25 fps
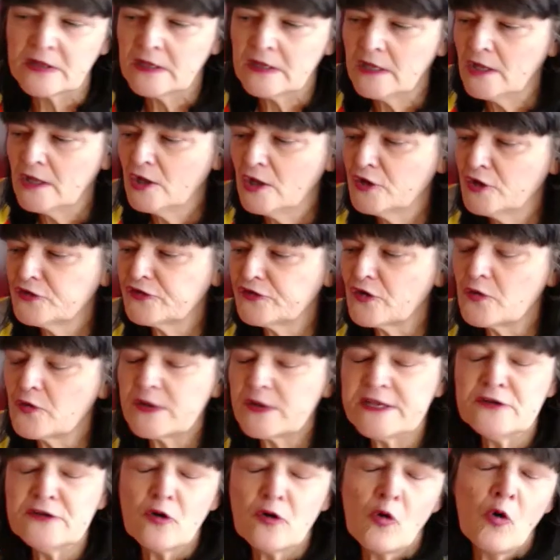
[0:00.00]
So
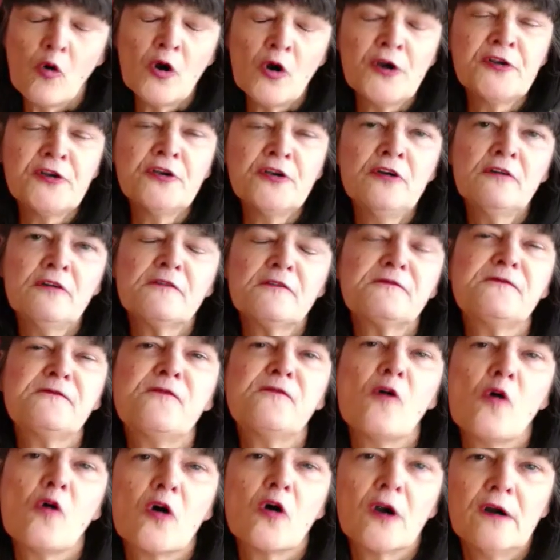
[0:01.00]
in order
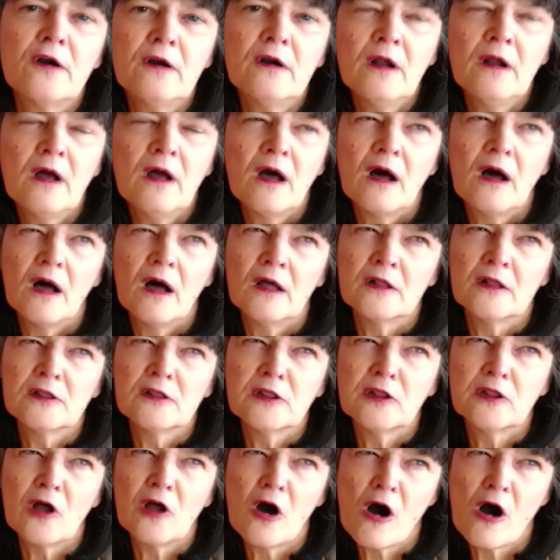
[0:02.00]
for a
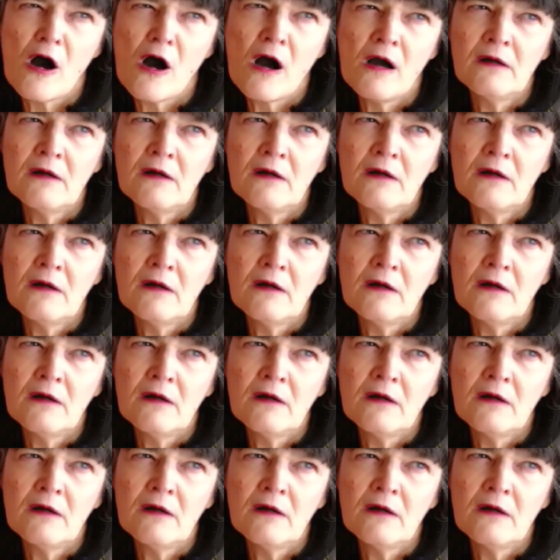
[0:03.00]
law